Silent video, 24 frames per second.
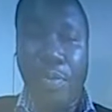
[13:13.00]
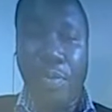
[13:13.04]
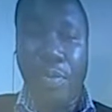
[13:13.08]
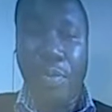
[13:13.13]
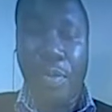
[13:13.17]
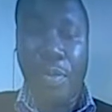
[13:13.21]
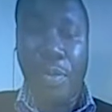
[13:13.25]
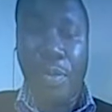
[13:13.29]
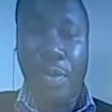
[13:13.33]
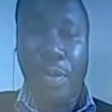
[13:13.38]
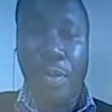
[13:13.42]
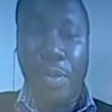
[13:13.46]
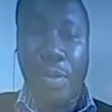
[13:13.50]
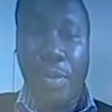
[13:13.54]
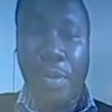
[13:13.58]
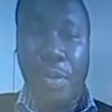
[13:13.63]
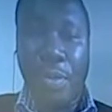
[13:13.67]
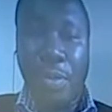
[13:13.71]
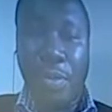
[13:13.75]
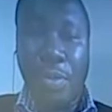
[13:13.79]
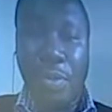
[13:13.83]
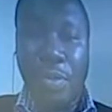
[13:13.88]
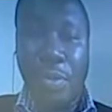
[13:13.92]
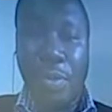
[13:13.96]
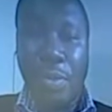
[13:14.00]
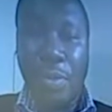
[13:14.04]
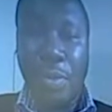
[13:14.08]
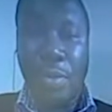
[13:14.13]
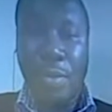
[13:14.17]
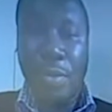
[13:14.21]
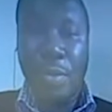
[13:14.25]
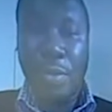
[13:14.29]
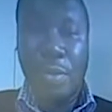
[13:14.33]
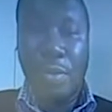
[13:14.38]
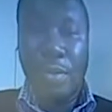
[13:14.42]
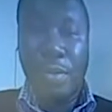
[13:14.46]
tell us
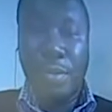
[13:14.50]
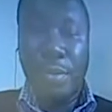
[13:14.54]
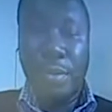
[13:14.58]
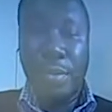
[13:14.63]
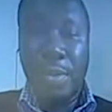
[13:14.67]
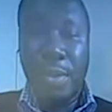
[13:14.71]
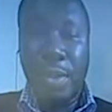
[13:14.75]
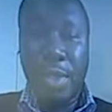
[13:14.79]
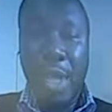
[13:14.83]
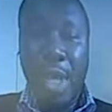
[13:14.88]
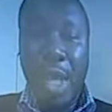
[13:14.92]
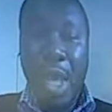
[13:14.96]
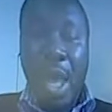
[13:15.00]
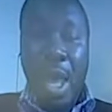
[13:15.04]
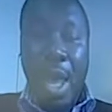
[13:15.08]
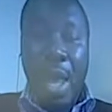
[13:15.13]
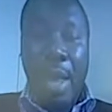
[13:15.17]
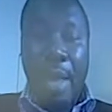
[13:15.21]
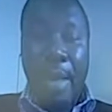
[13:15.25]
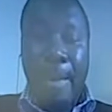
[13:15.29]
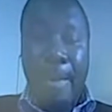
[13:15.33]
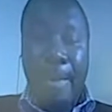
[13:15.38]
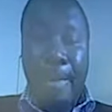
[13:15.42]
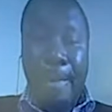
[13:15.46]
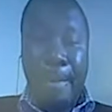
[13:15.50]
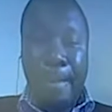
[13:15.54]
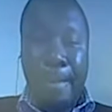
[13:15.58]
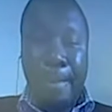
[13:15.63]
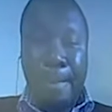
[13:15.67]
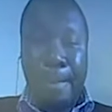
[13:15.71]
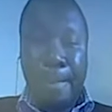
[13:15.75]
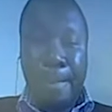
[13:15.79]
um, what these results have been?